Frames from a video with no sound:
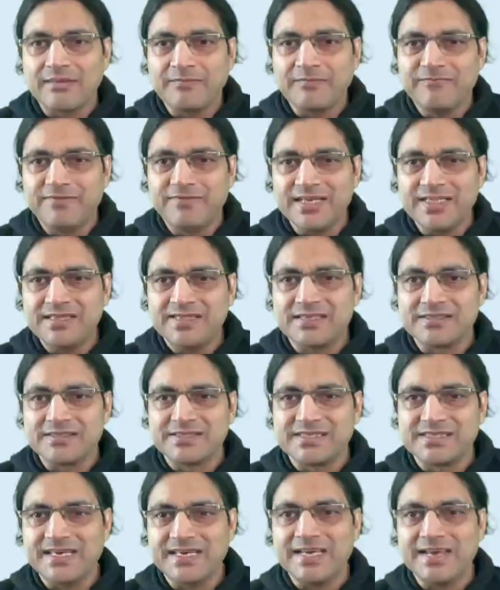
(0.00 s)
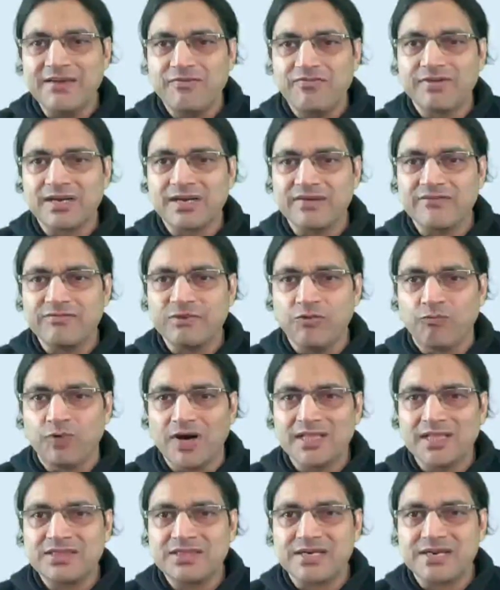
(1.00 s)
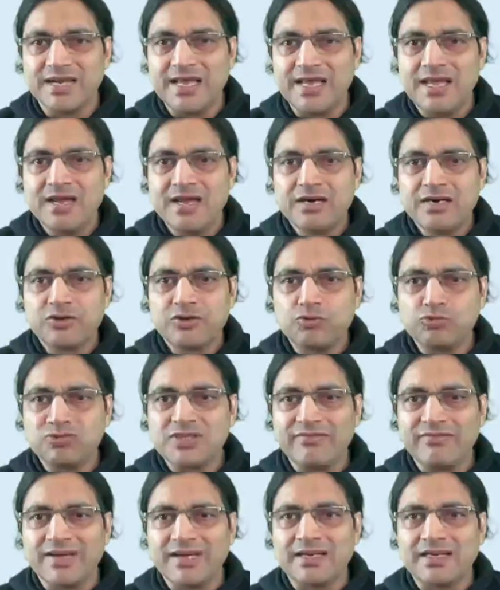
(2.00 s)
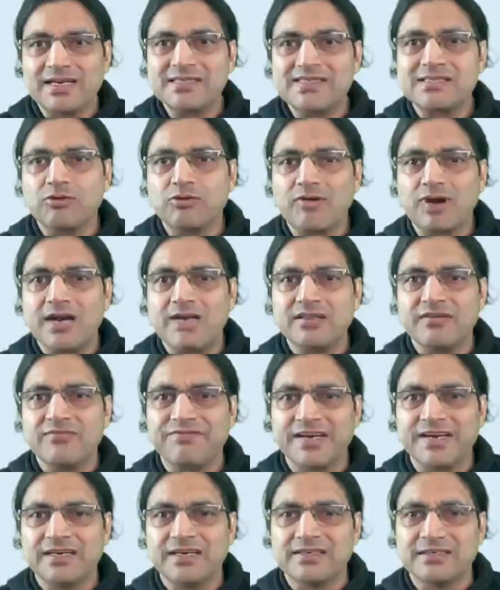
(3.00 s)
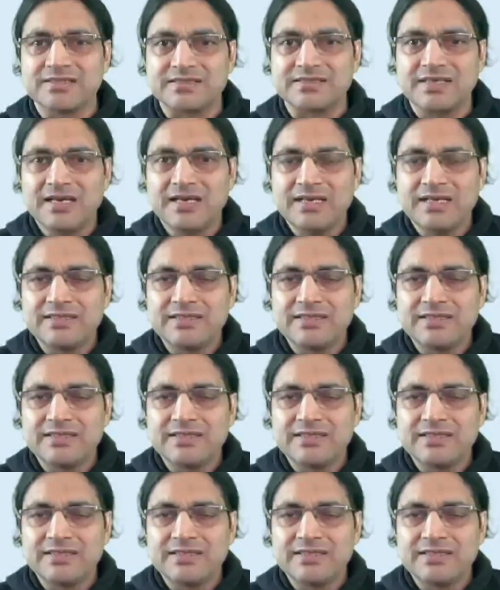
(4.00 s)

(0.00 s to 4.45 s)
with z will give you 1327. Let's look at the figures.